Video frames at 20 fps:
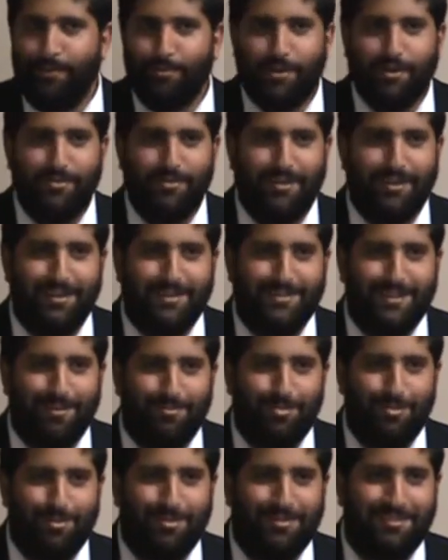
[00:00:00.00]
Giving an
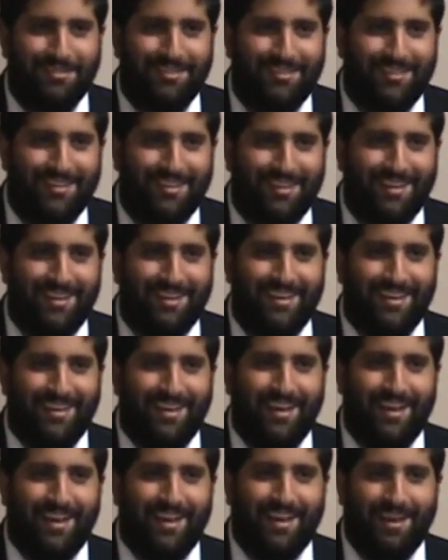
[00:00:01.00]
example.
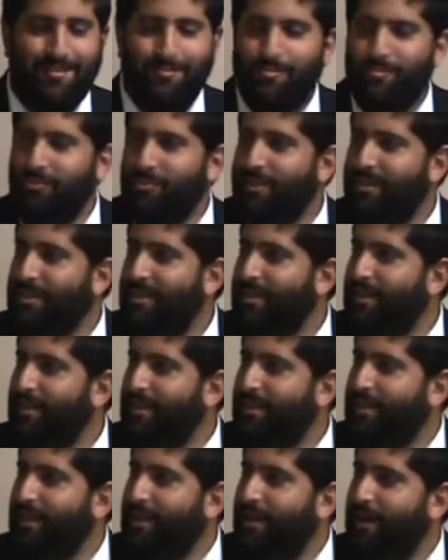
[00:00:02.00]
Um,
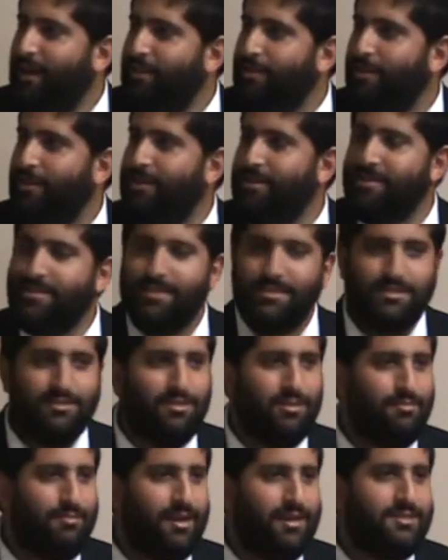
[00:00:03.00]
along says the
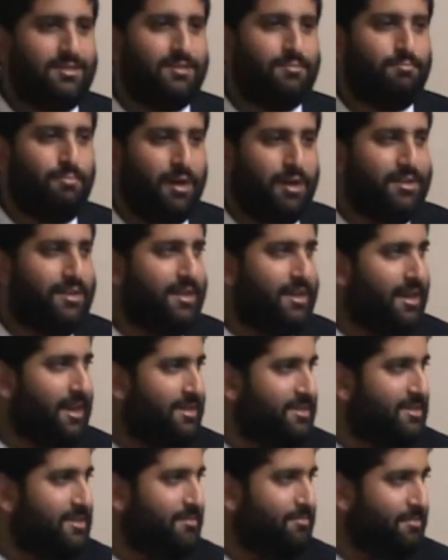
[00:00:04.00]
Ramah, says, but the
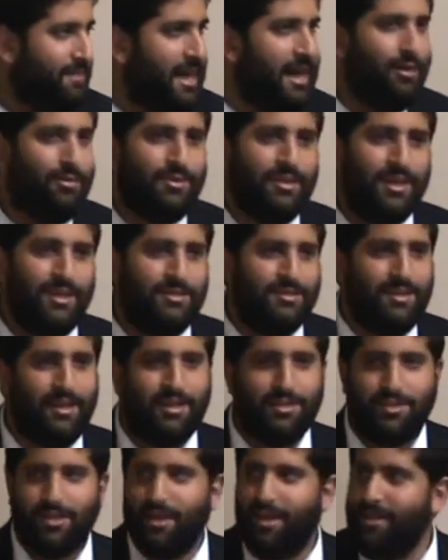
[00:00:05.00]
custom nowadays in
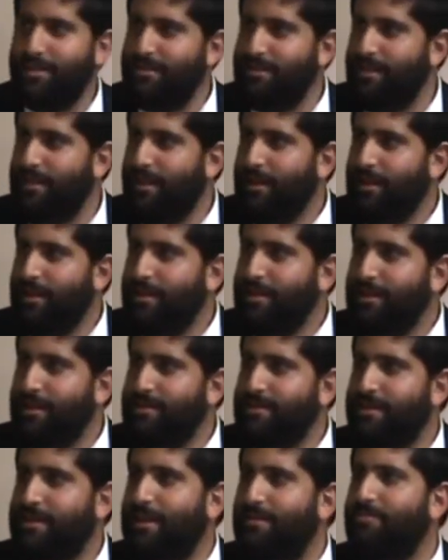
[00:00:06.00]
Ashkenaz
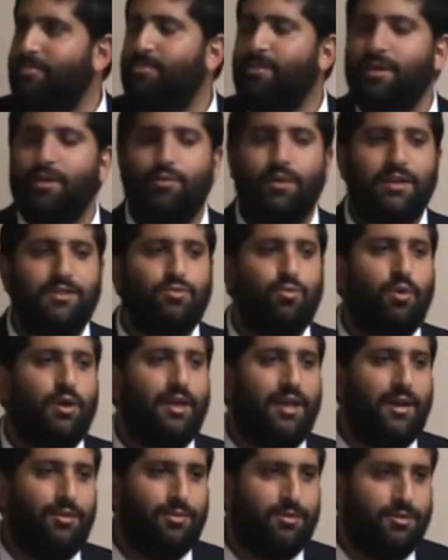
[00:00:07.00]
is that everybody waits
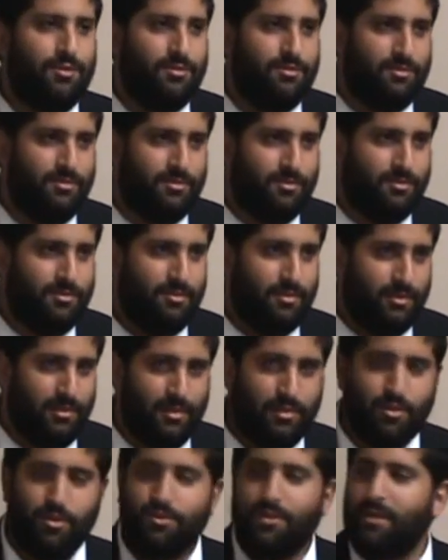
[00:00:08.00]
one hour.
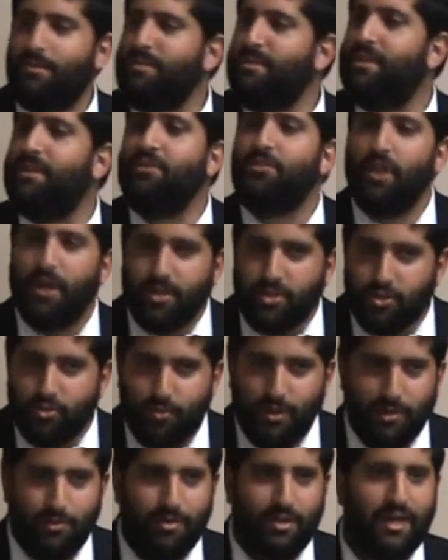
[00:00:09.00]
Don't tell me the Dutch
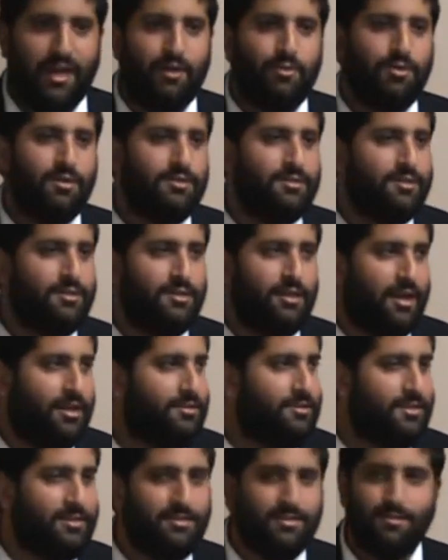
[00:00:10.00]
wait one hour. It's yeah,
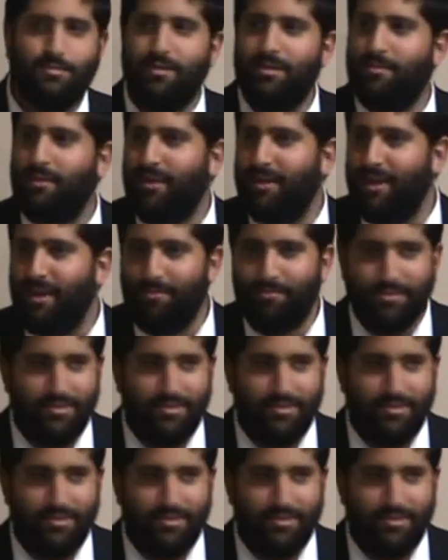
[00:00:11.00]
nonsense. Yeah. Somebody made it up.